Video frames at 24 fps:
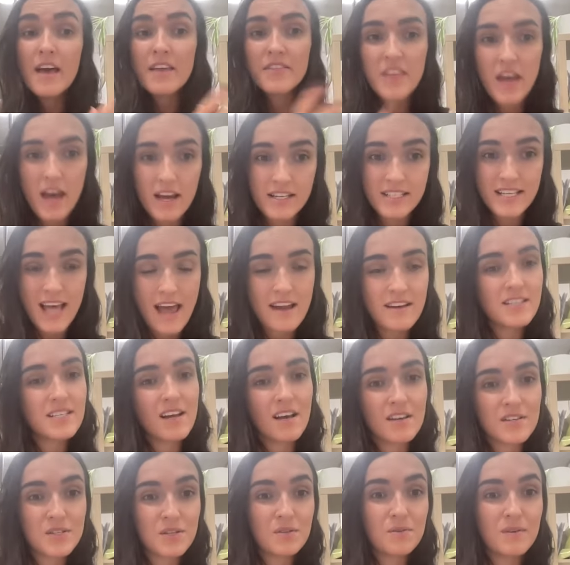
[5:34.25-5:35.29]
that attend
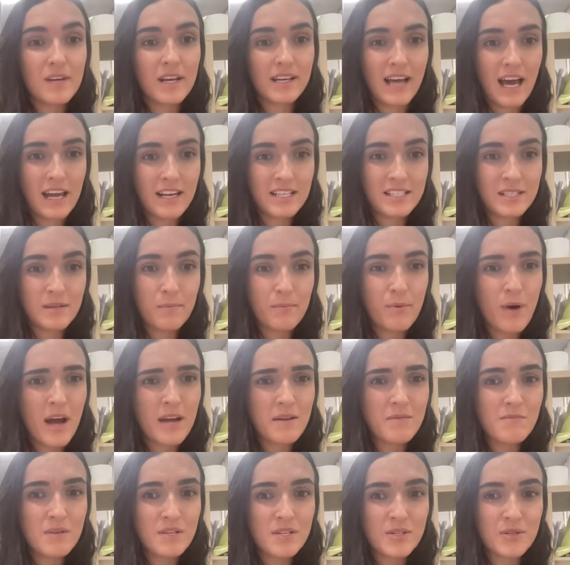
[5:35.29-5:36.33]
our school at Cadoxton
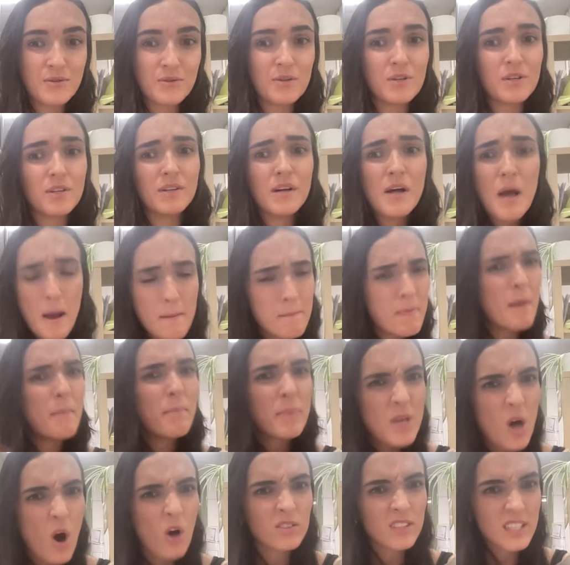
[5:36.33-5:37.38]
Primary School, but
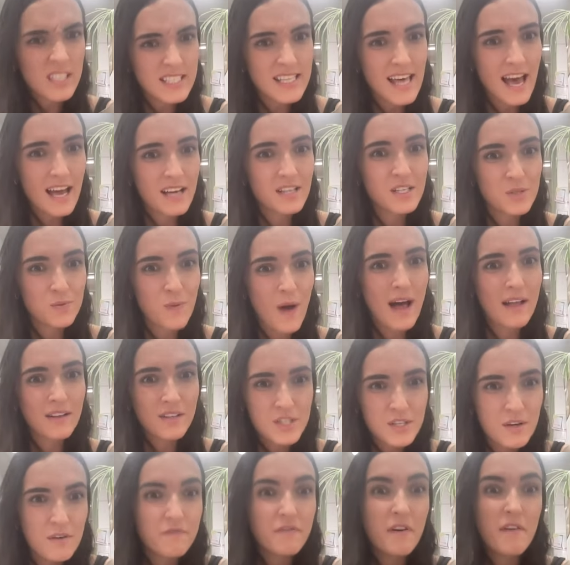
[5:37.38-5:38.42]
beyond that as well,
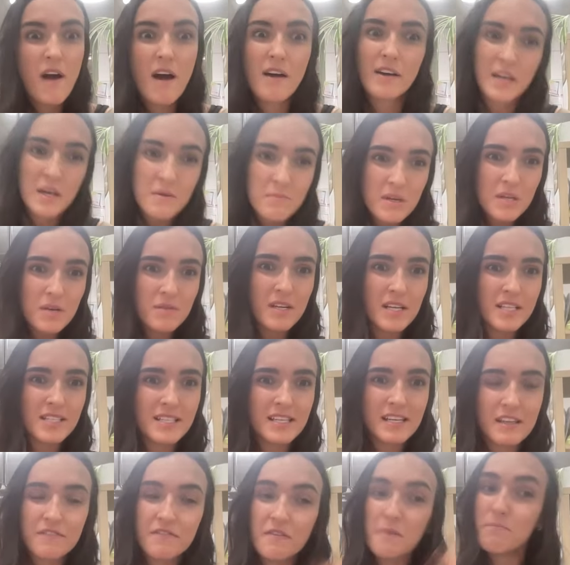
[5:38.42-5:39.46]
so for our
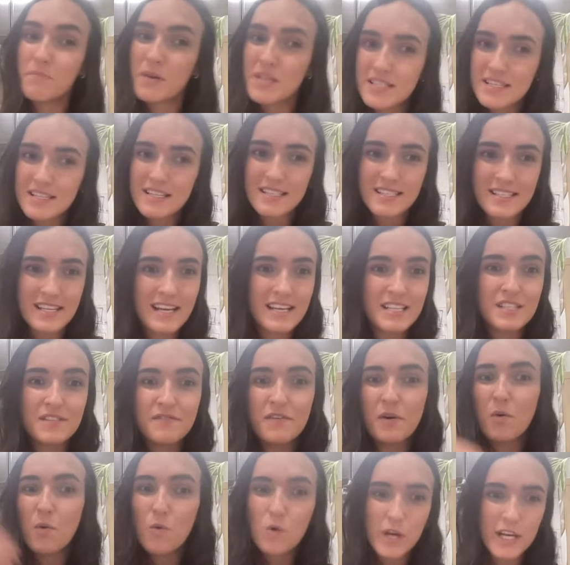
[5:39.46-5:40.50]
community, for businesses,
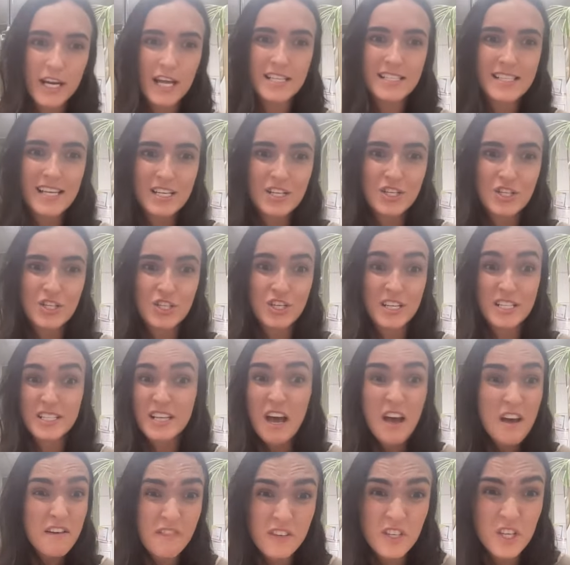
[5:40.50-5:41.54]
for organisations,
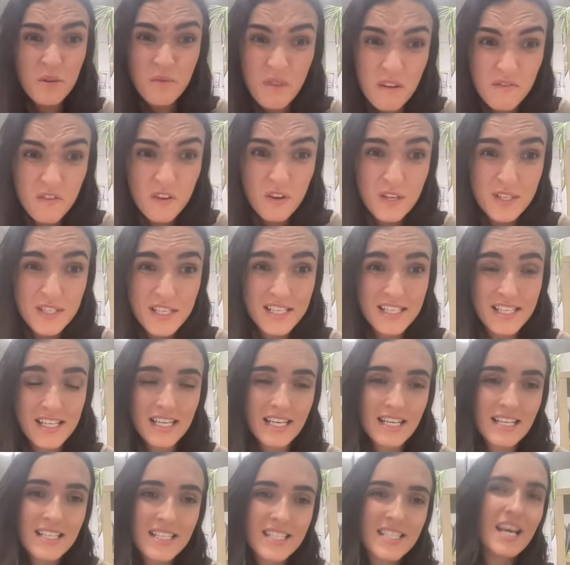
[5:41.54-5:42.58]
for
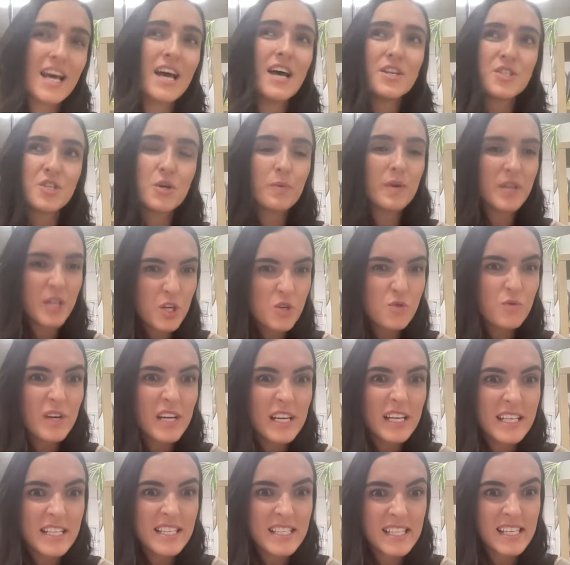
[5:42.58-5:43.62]
universities, so we could
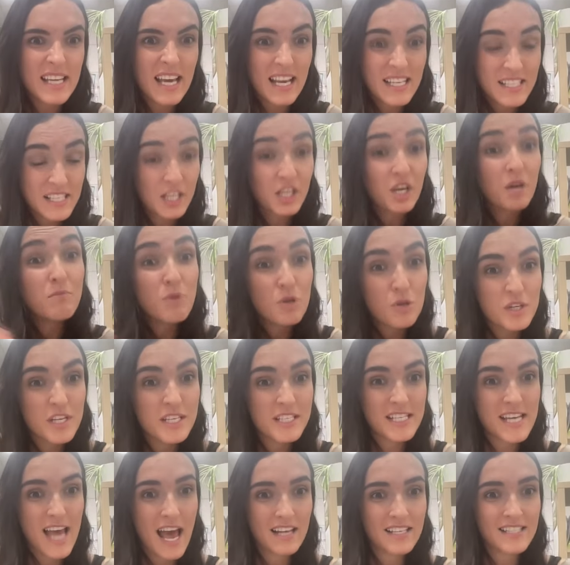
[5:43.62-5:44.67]
really see it as a
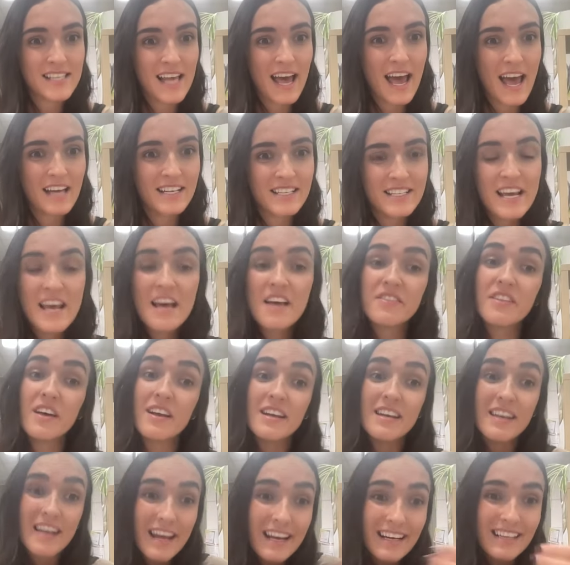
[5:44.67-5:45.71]
community asset that
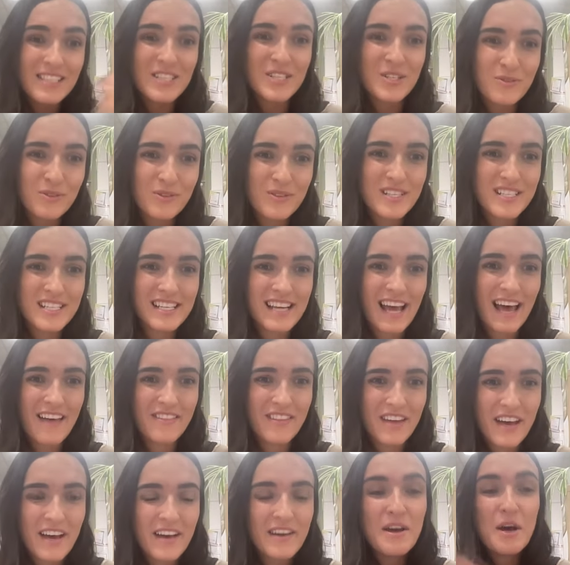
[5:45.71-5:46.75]
linked schools
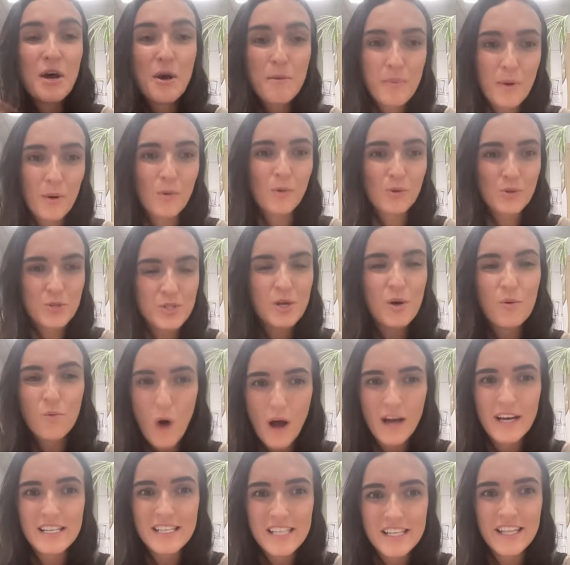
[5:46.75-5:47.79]
together, but also
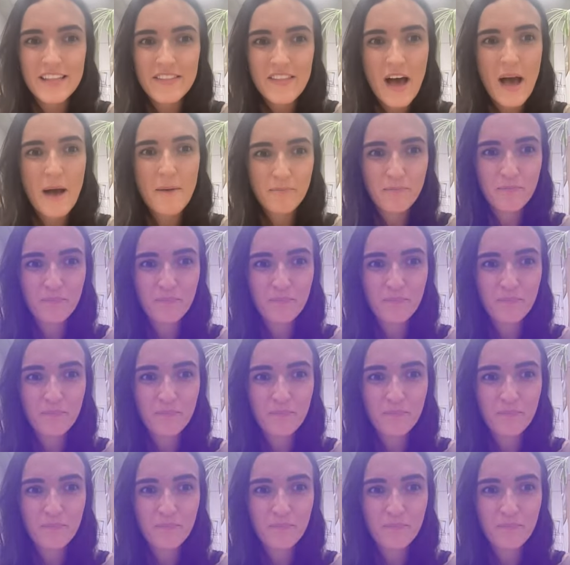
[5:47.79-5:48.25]
wider than that.